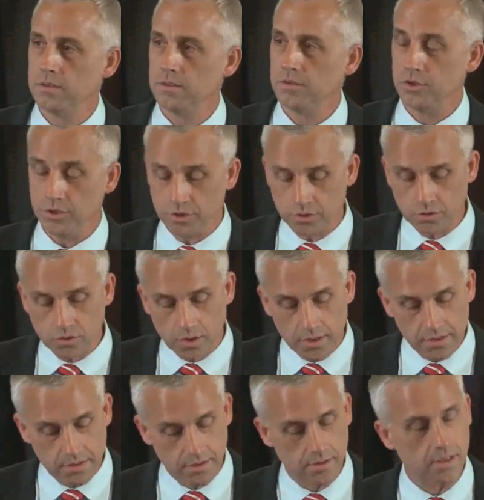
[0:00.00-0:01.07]
Jesus
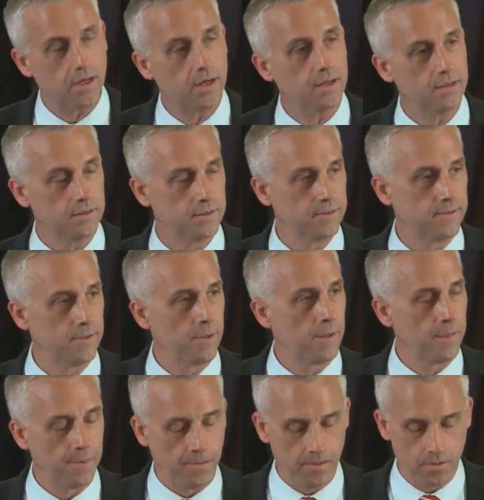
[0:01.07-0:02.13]
Christ did that.
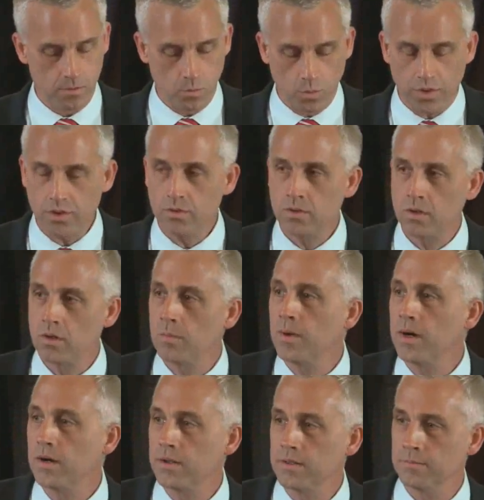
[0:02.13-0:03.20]
What do you know
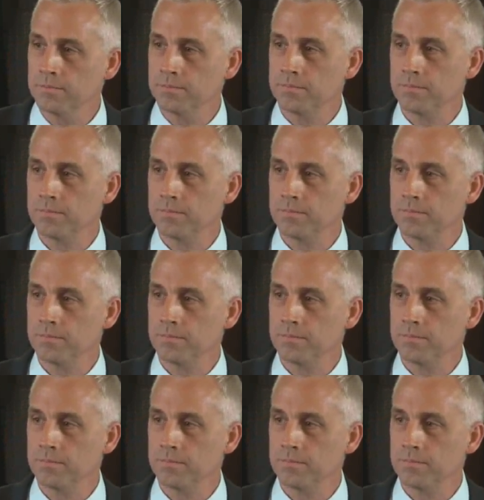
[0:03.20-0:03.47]
about him?